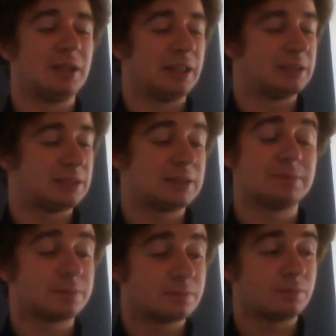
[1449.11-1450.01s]

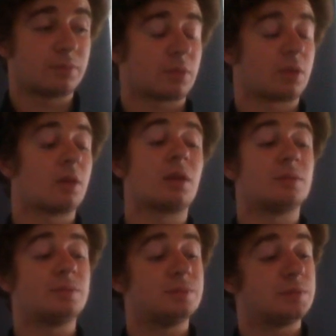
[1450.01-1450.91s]
It's
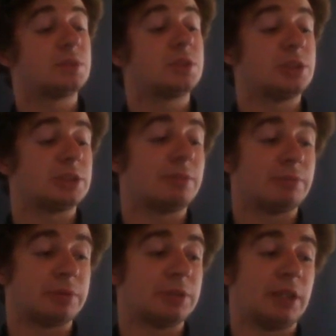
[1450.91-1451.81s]
just
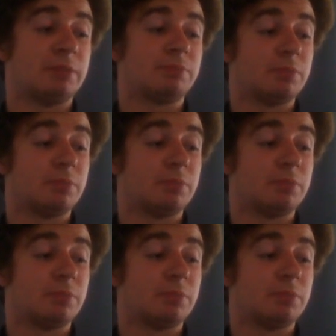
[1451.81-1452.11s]
something which to